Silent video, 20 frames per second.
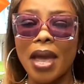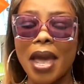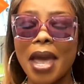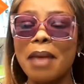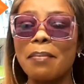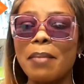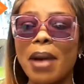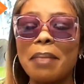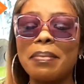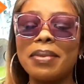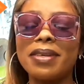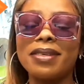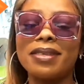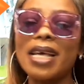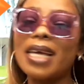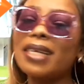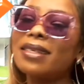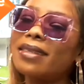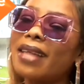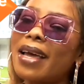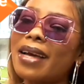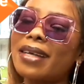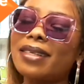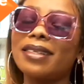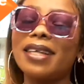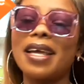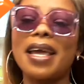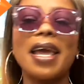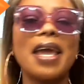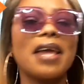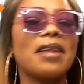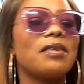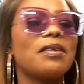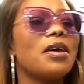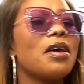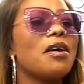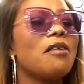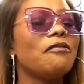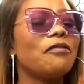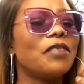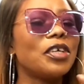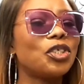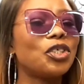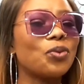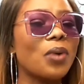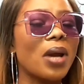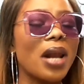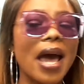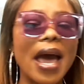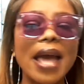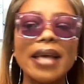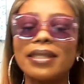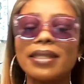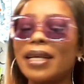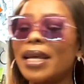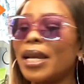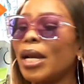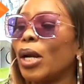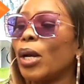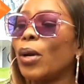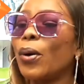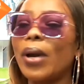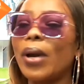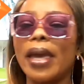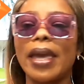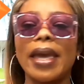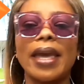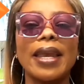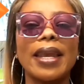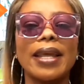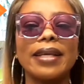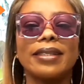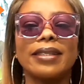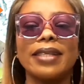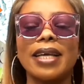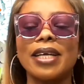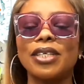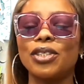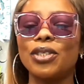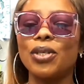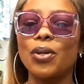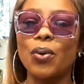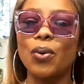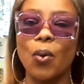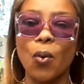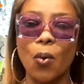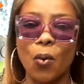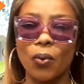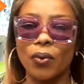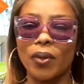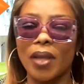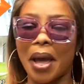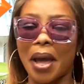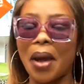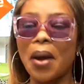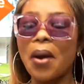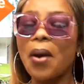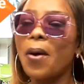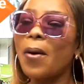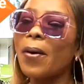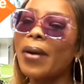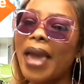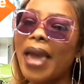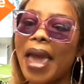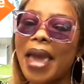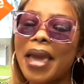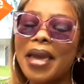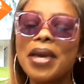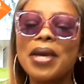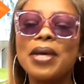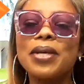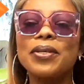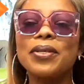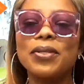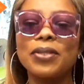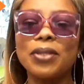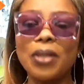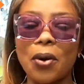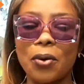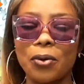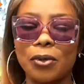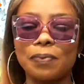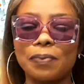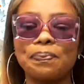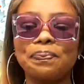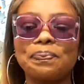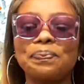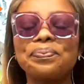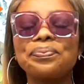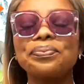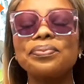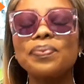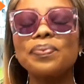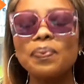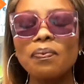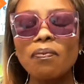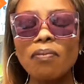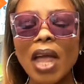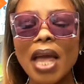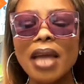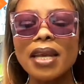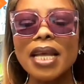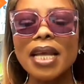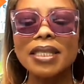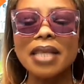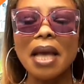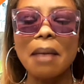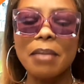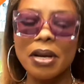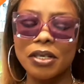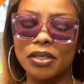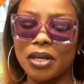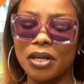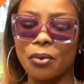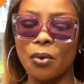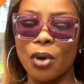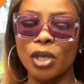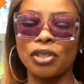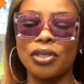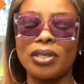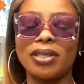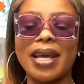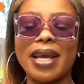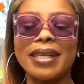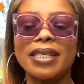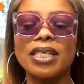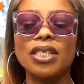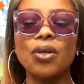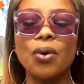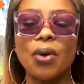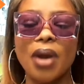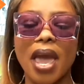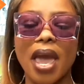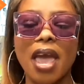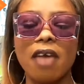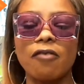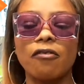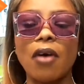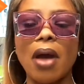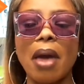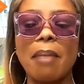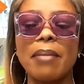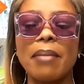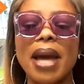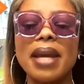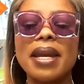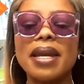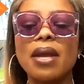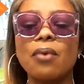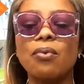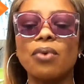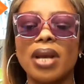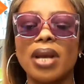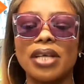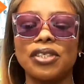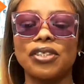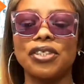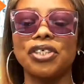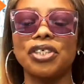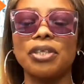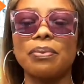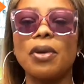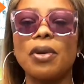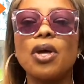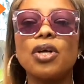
It might be sex texting, visualizing, looking and searching on all that. Okay, so let's come back to the question. Is it okay for a man in a relationship